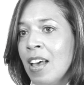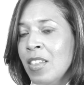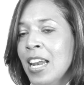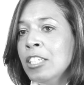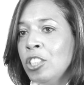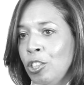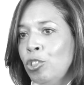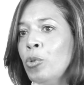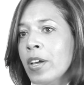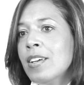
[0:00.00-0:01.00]
and then actually
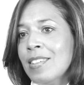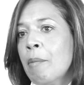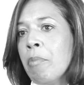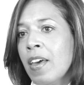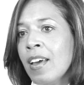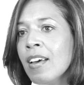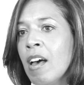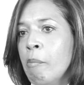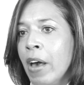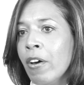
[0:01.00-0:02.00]
doing something
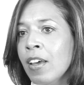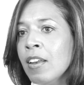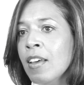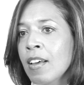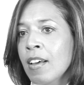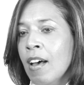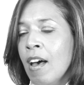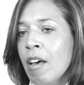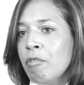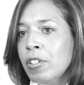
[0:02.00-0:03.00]
about it
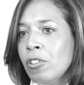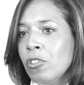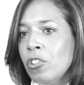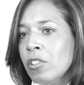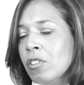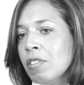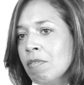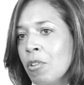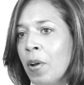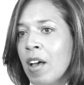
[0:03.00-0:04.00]
versus just
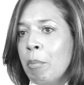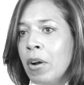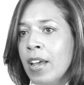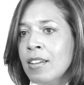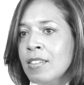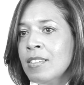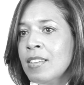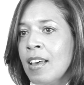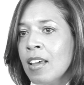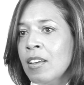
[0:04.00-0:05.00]
throwing up our hands and
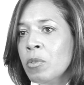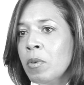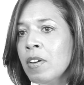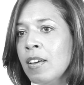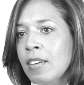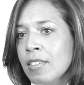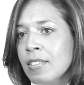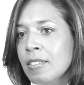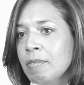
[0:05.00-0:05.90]
saying it is what it is.